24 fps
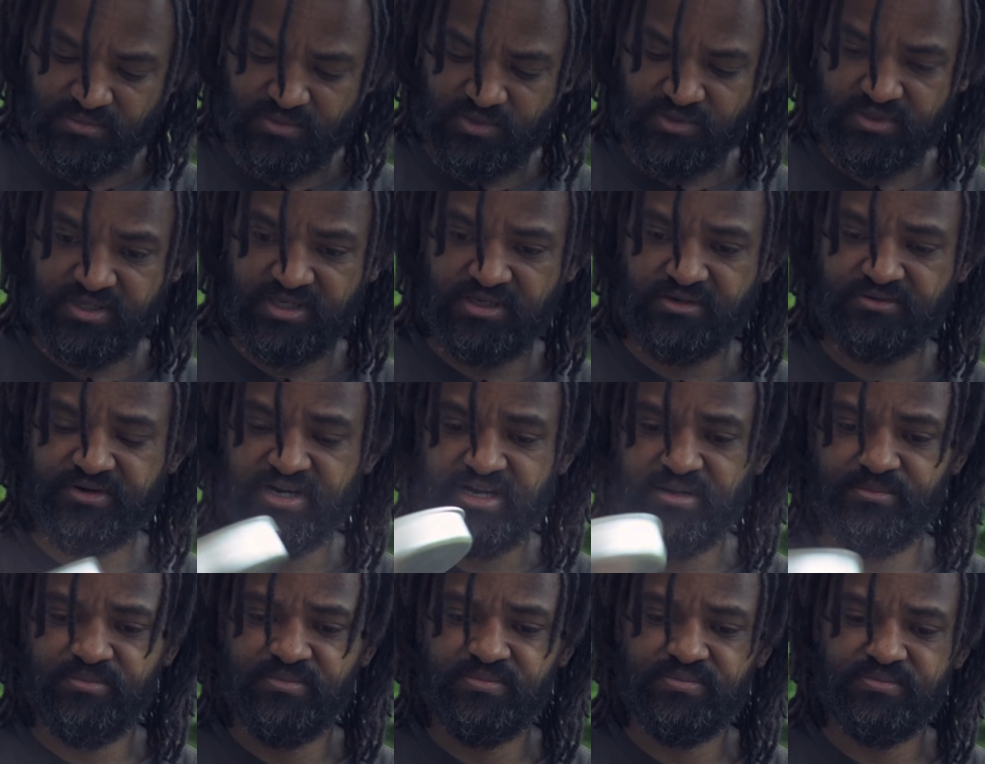You can
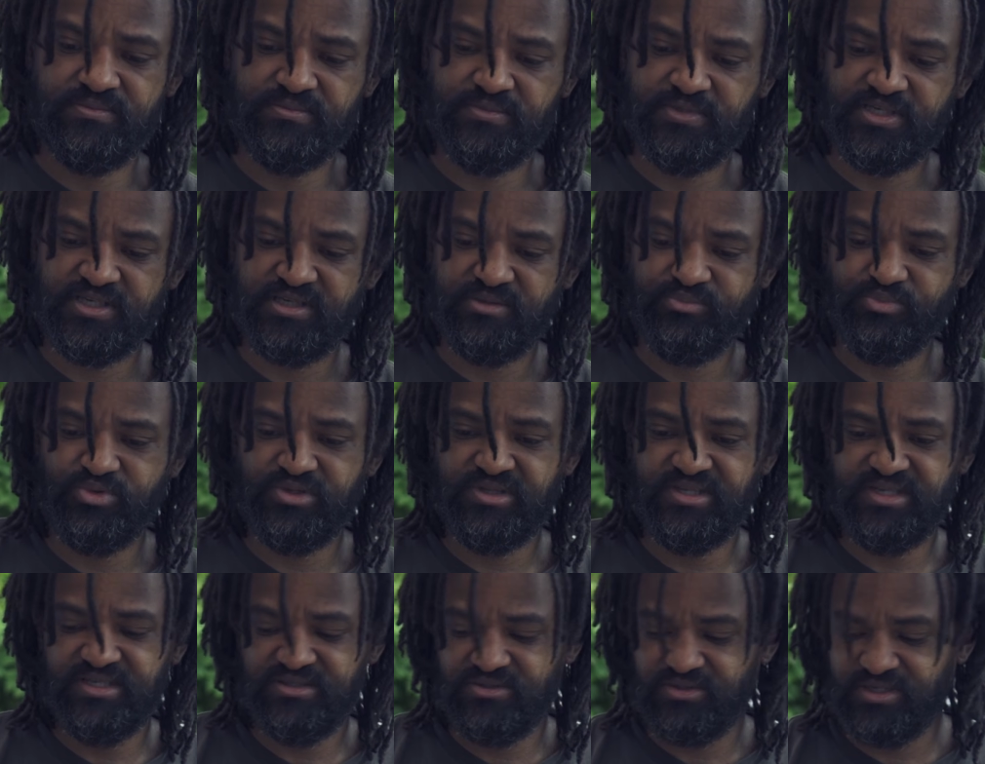grab. You can put
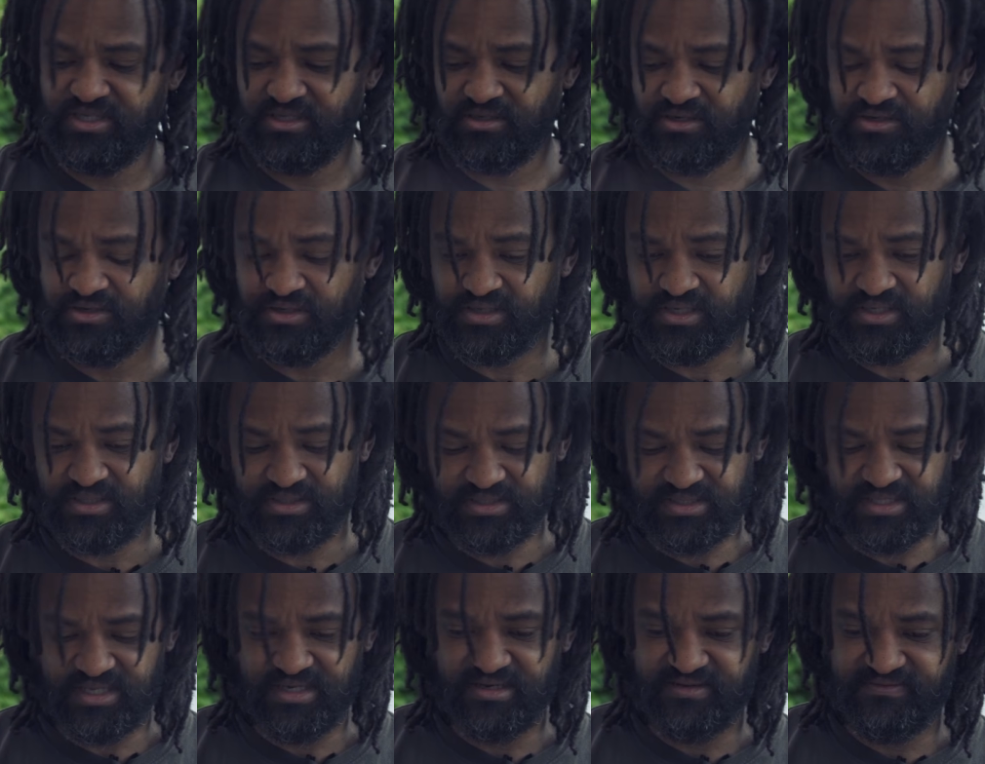this. You can cook
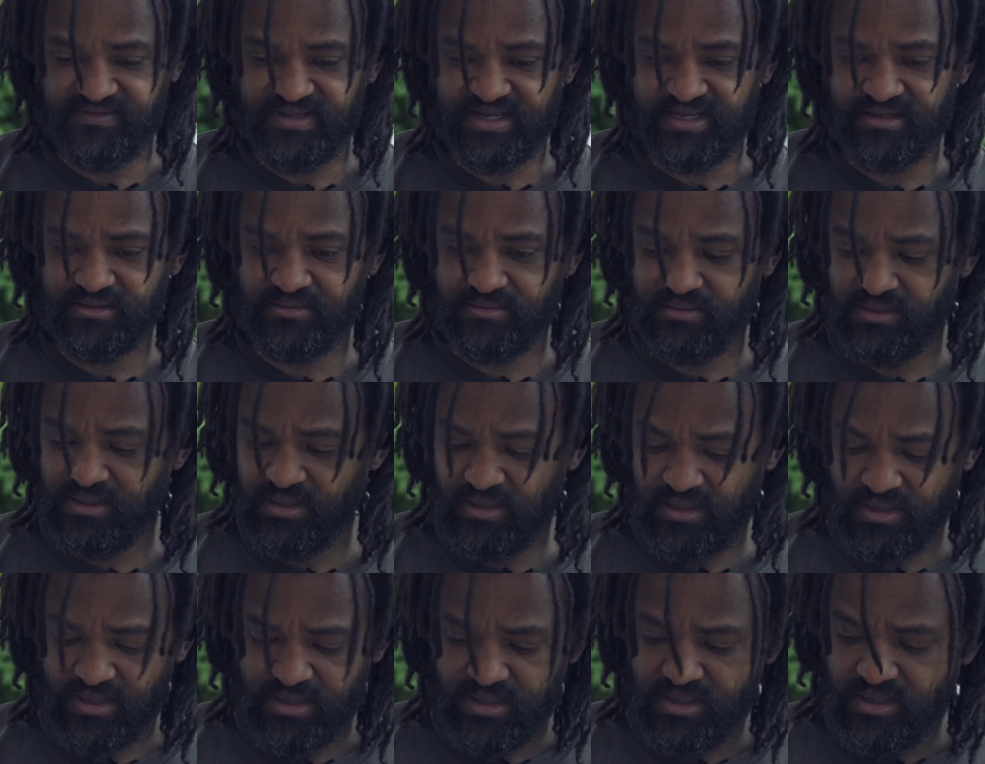inside of that,
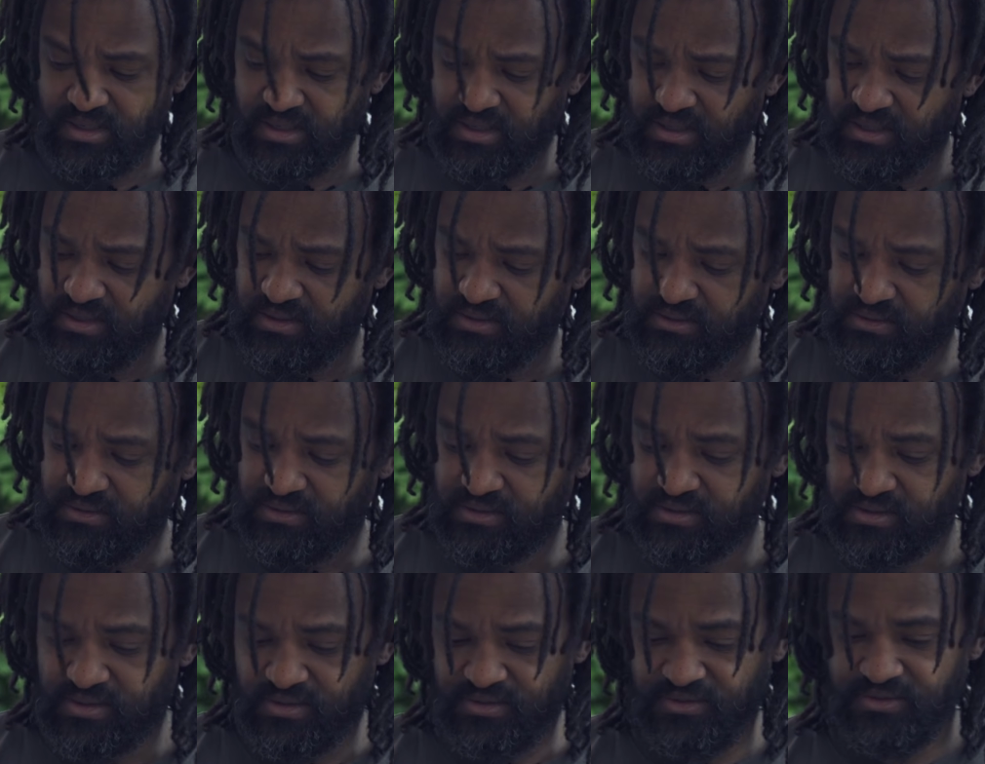or
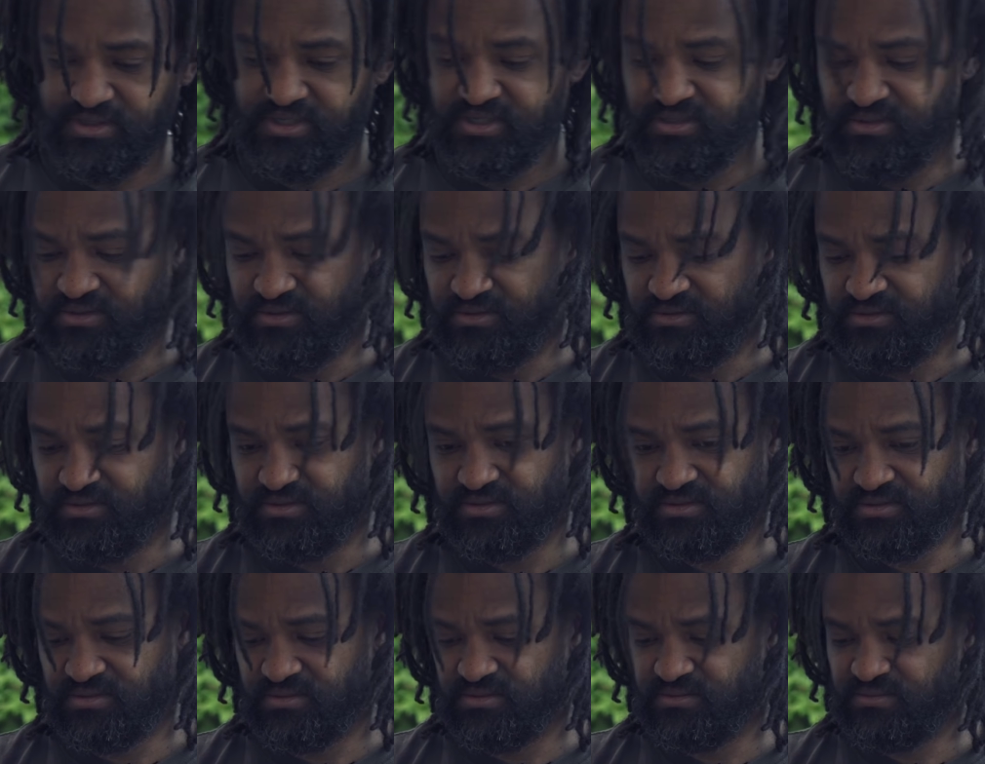you can
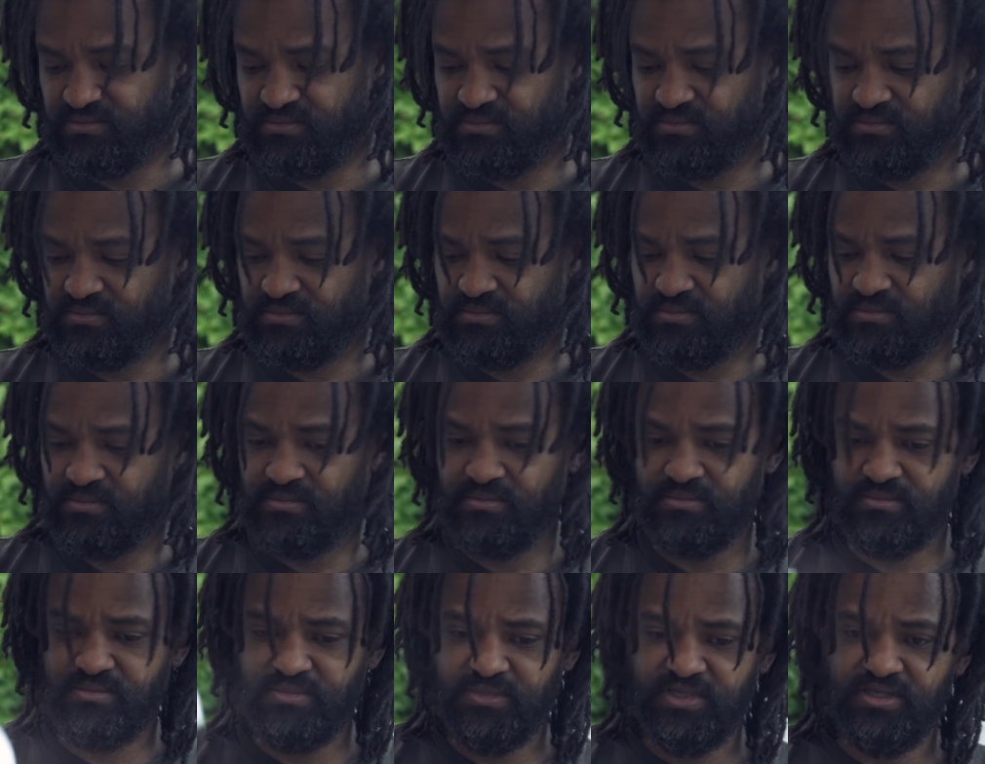use,
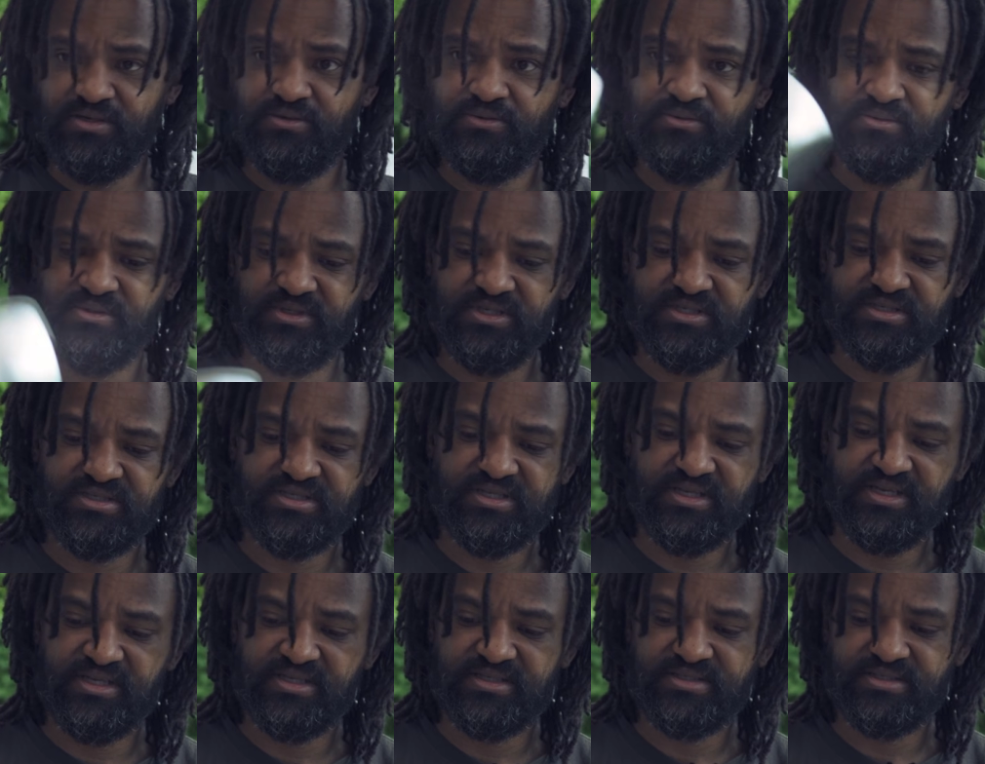you know, these
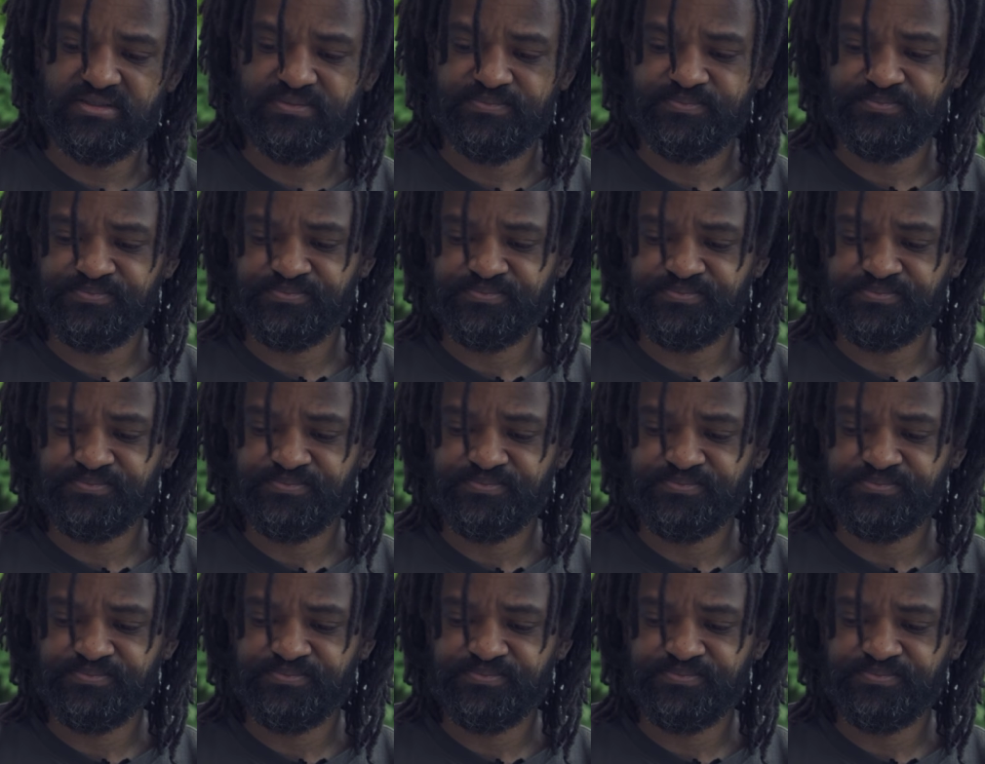things.